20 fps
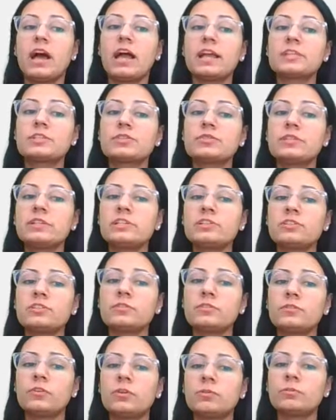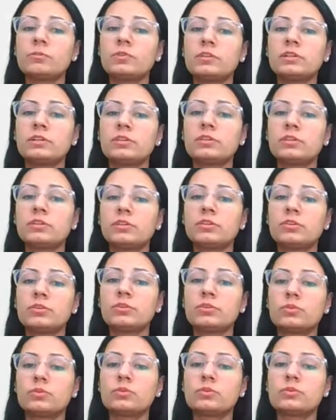Isolation from the
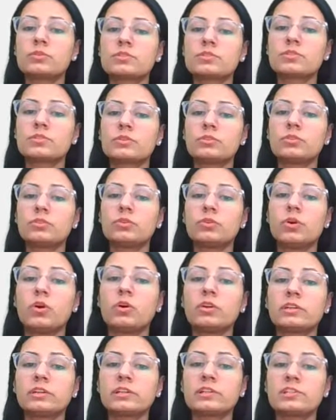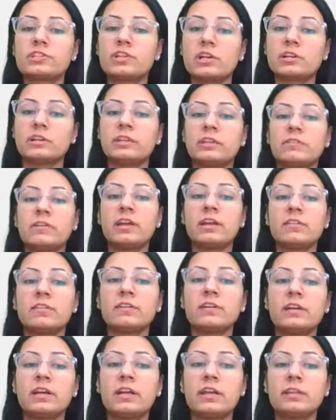nose throughout
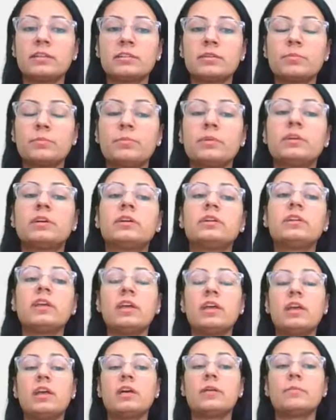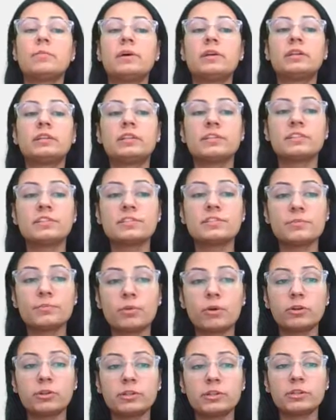conjunctiva and the blood. But this is
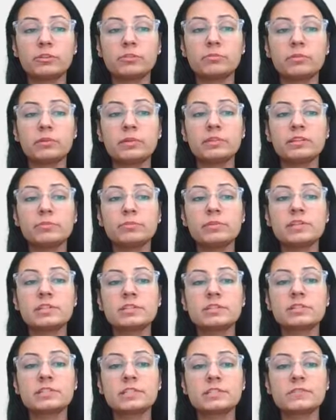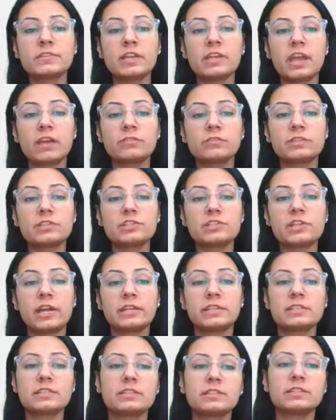important to remember, in the measles we have the
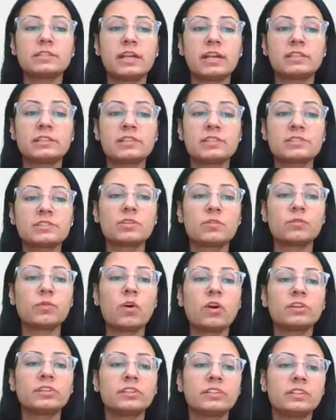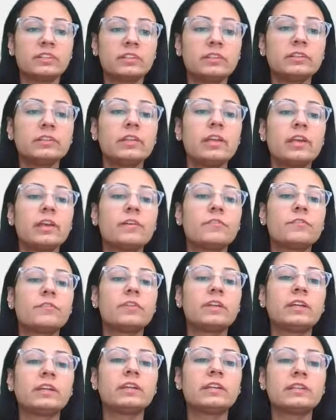giant cell, that is the
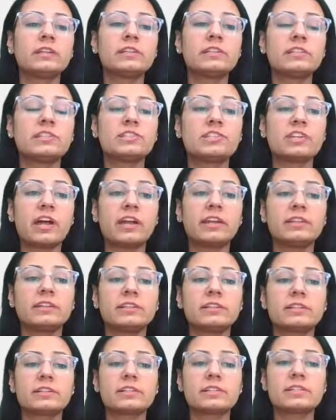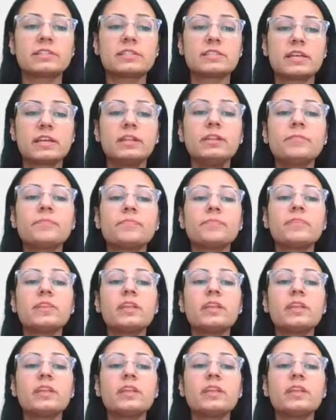Warthin-Finkeldey giant cell.